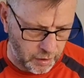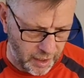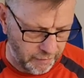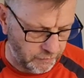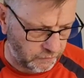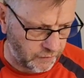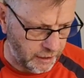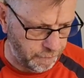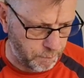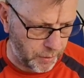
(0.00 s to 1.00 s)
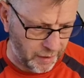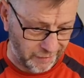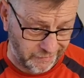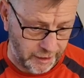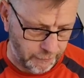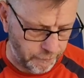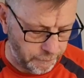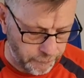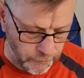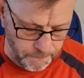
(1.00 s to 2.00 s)
to have a safe planting of your
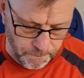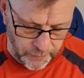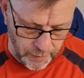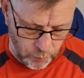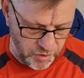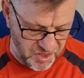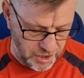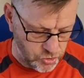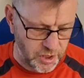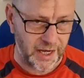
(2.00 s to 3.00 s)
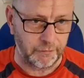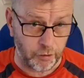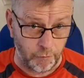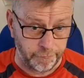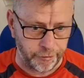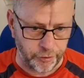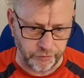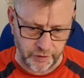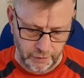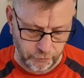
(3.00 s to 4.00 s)
foot. With these, you can have
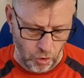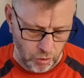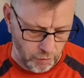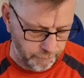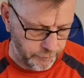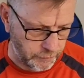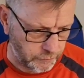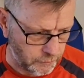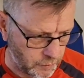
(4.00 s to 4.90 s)
confidence, and I've got confidence in